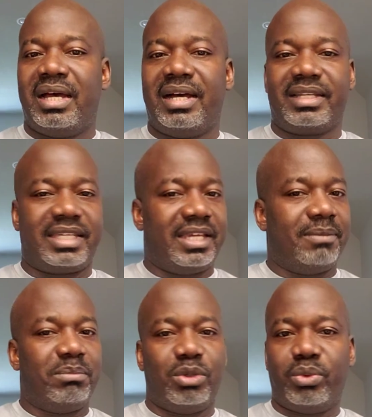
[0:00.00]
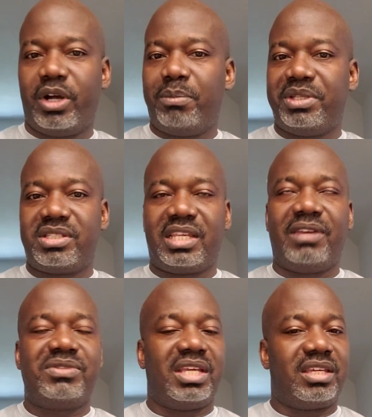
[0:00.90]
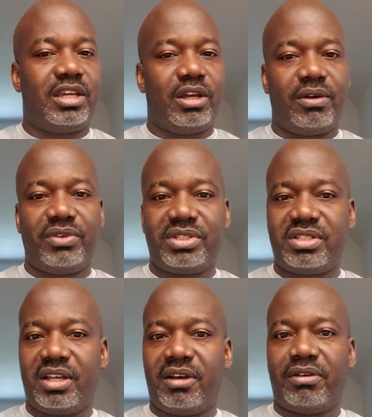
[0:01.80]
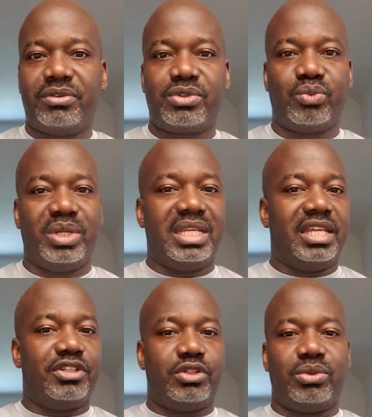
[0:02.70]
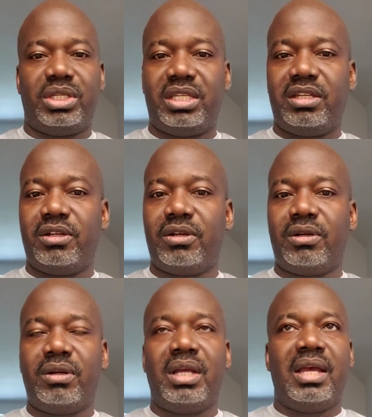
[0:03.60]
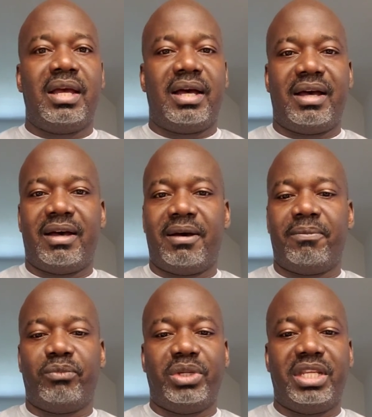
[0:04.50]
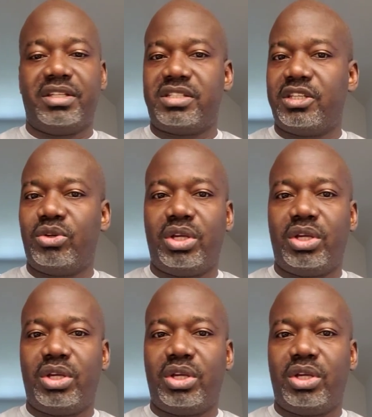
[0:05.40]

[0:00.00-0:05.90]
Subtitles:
Again, be well, be safe, take care of yourselves. We need you here. We need to see you